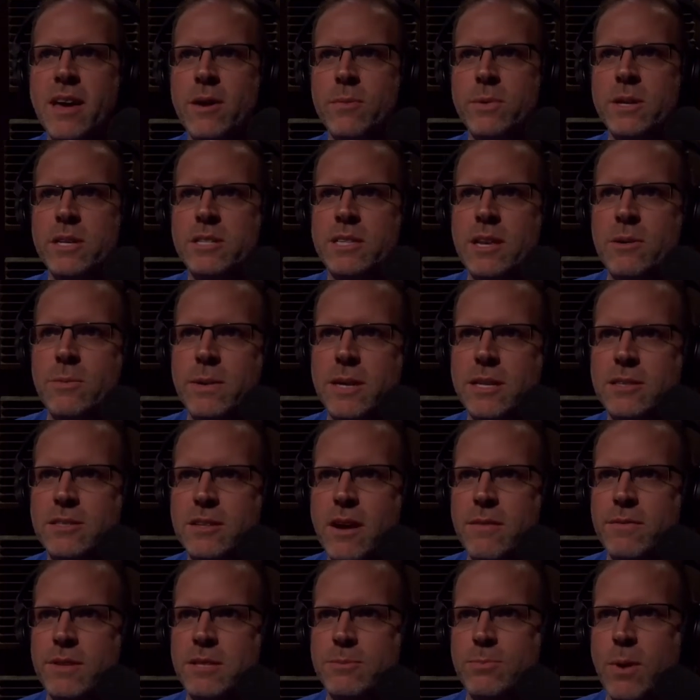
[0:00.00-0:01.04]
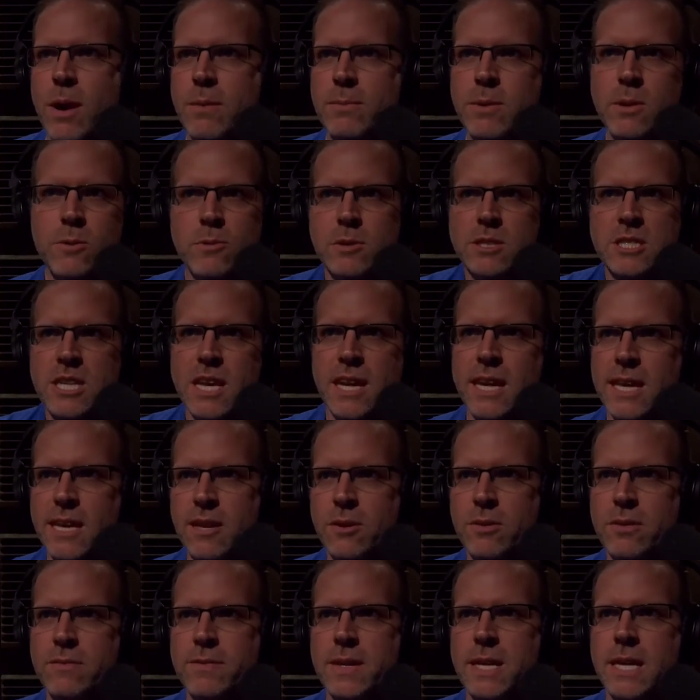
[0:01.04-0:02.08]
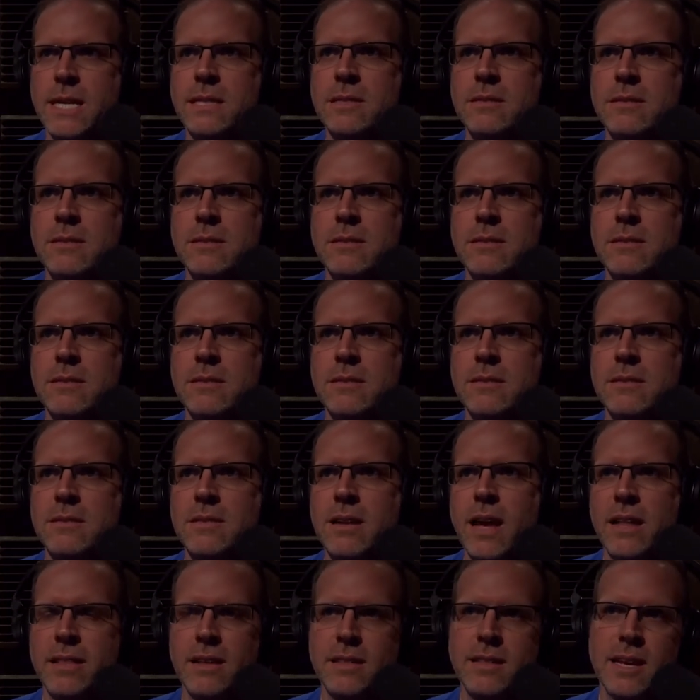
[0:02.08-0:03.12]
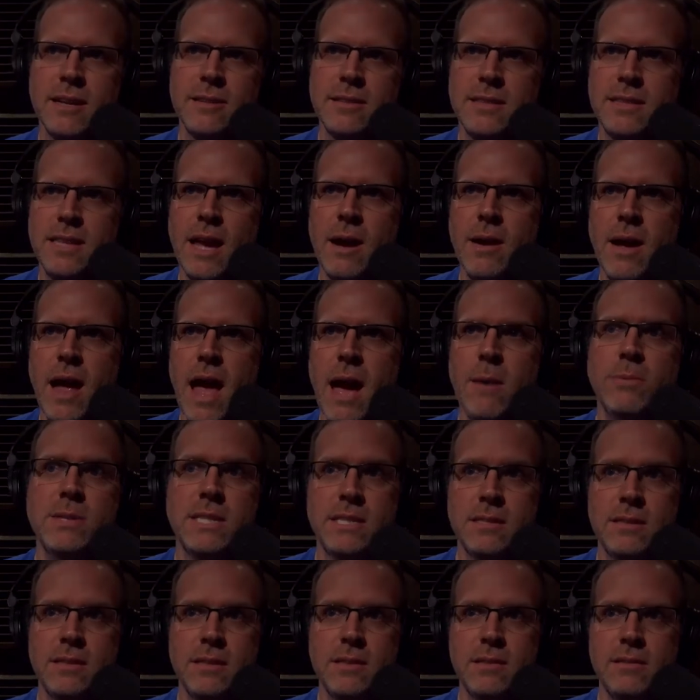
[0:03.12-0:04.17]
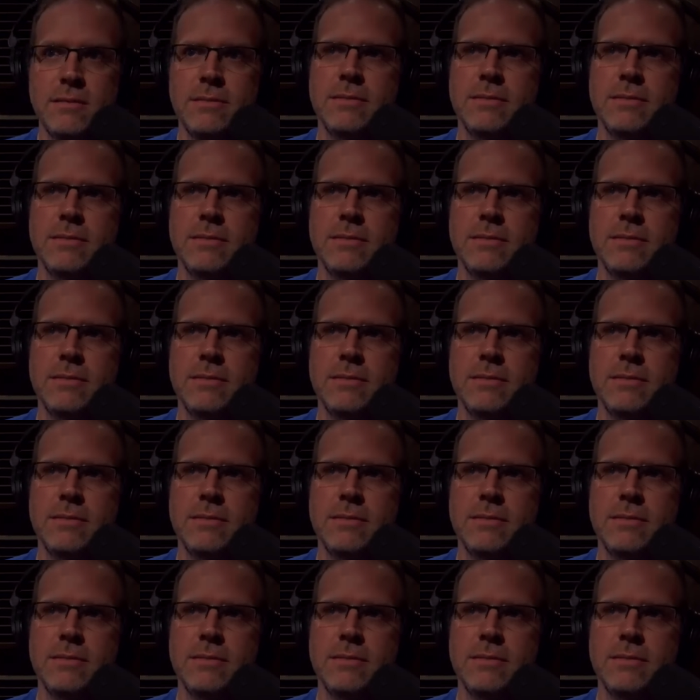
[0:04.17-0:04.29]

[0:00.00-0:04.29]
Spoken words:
thought when you said we could solve this problem, you were just going to kill the vegans. I thought that I was.